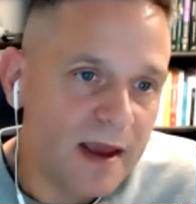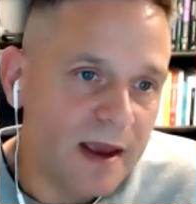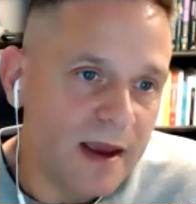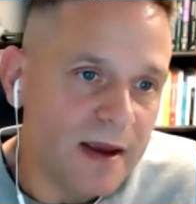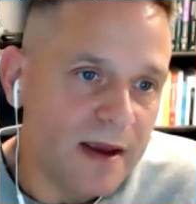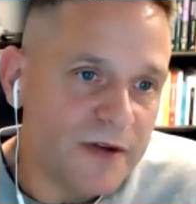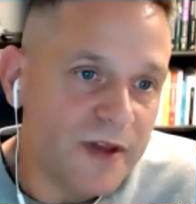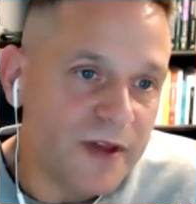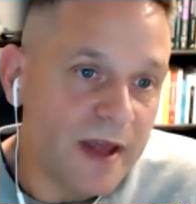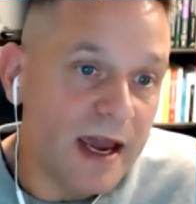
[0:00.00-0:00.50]

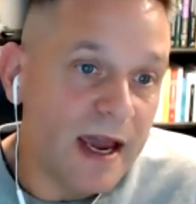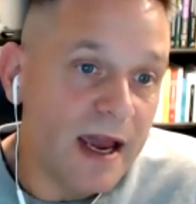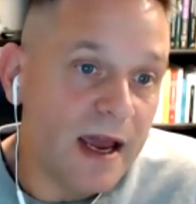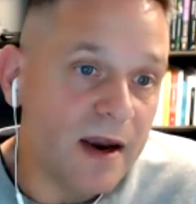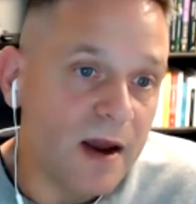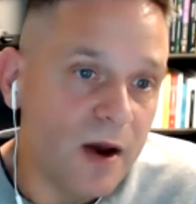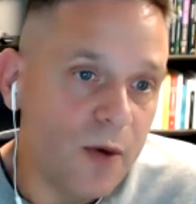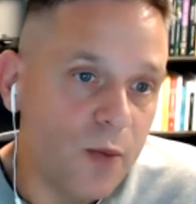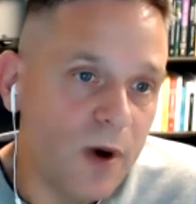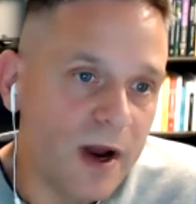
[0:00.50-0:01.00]
is
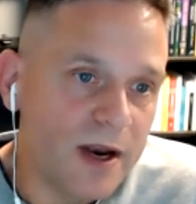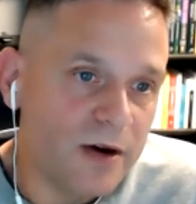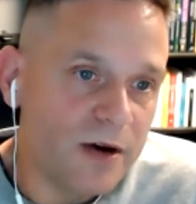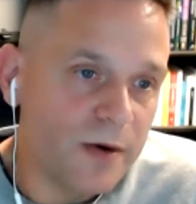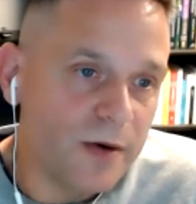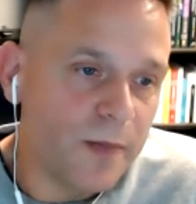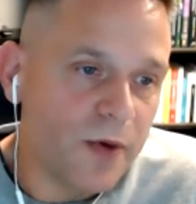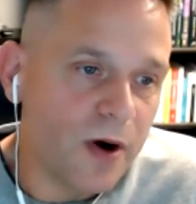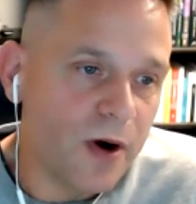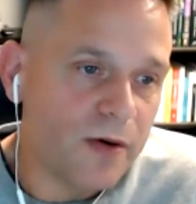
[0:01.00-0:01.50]
that a one
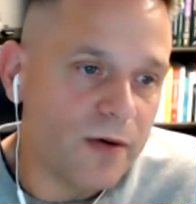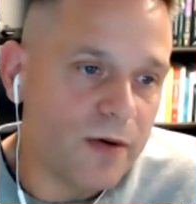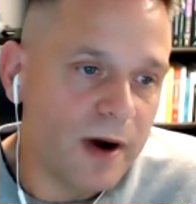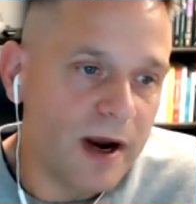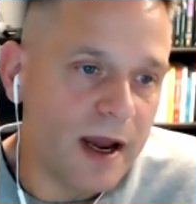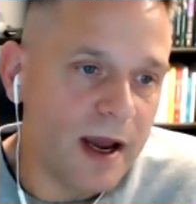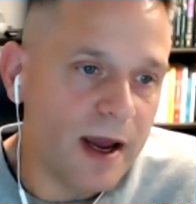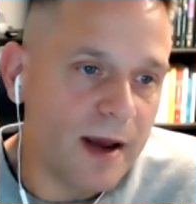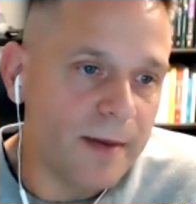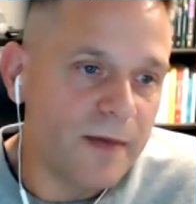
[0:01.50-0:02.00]
year
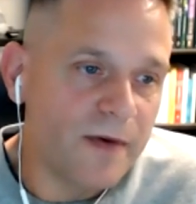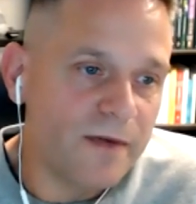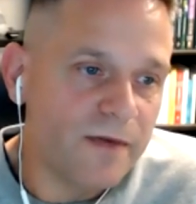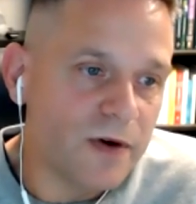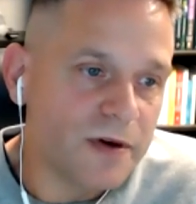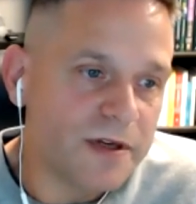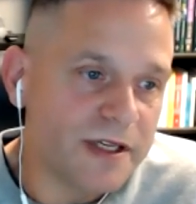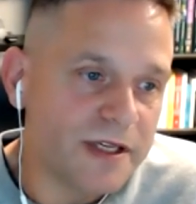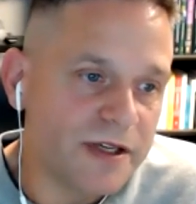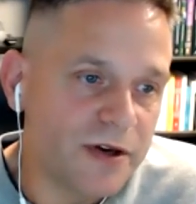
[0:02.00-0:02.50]
program
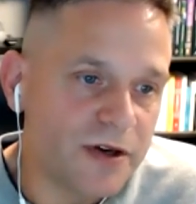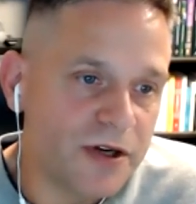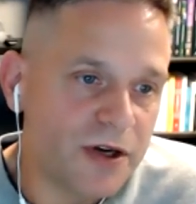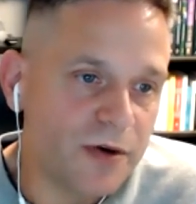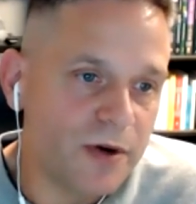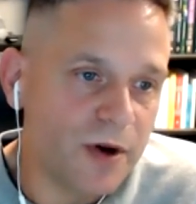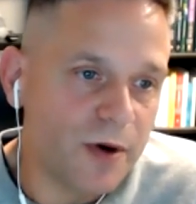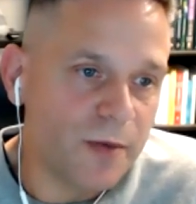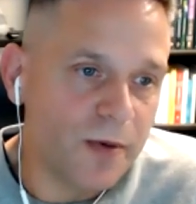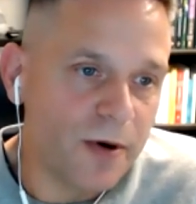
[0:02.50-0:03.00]
versus a two
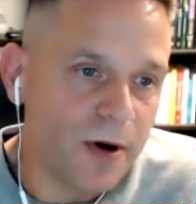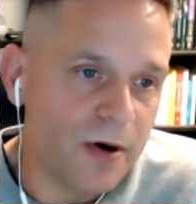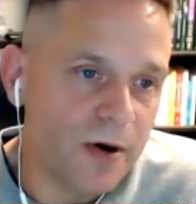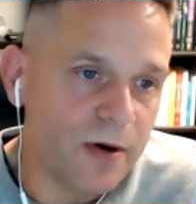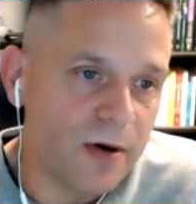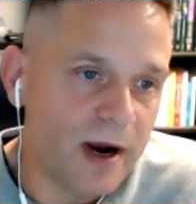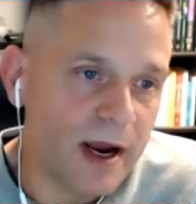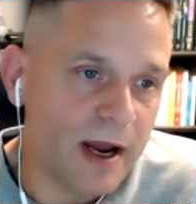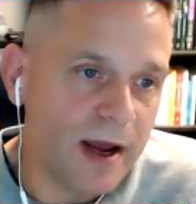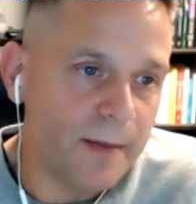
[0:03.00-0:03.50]
year
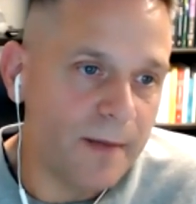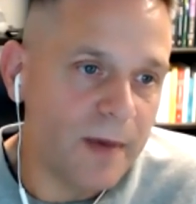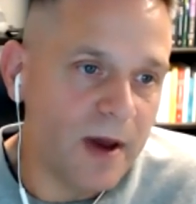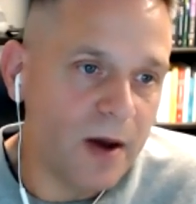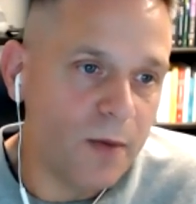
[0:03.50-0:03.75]
program,